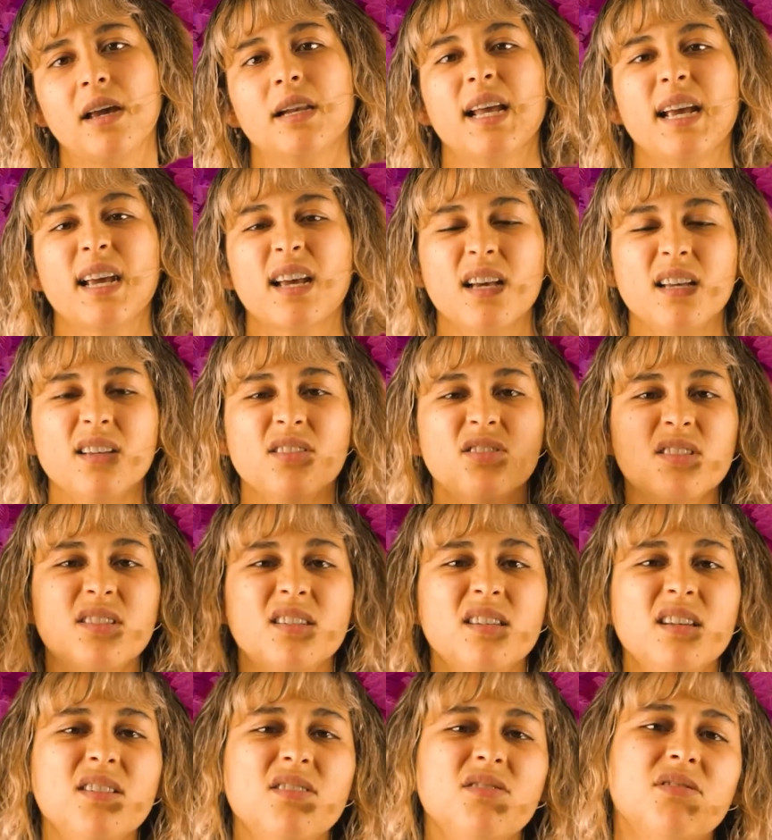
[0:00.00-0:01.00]
Like it's just
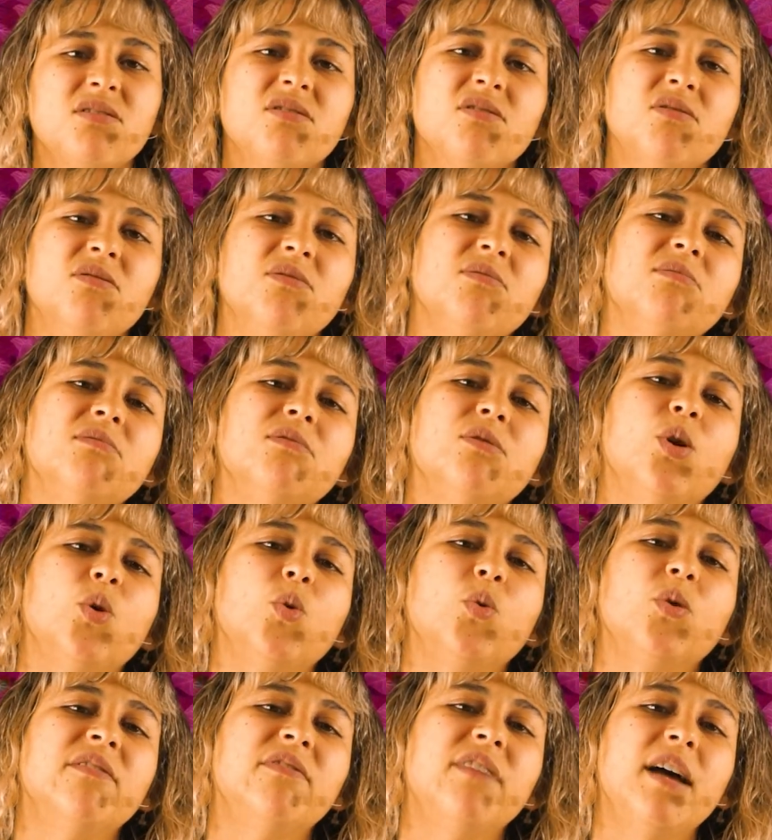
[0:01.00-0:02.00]
like so
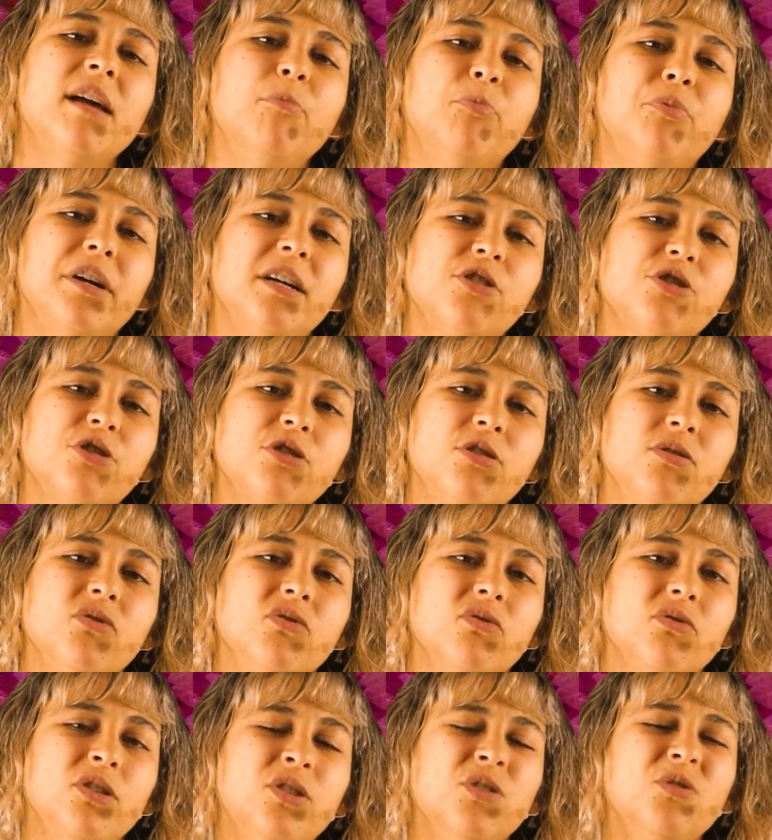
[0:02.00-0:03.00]
lower vibrational.